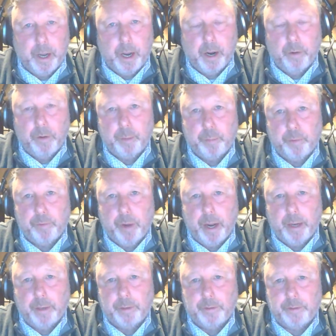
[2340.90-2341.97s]
to the IRA
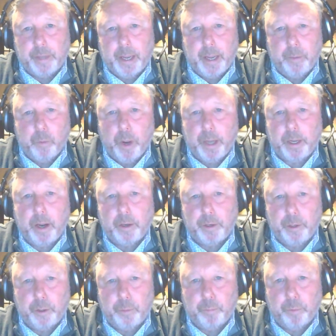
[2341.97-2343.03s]
provider to say, hey, why
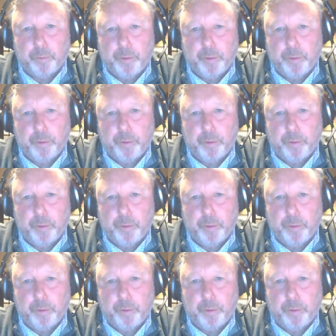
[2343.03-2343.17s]
can't you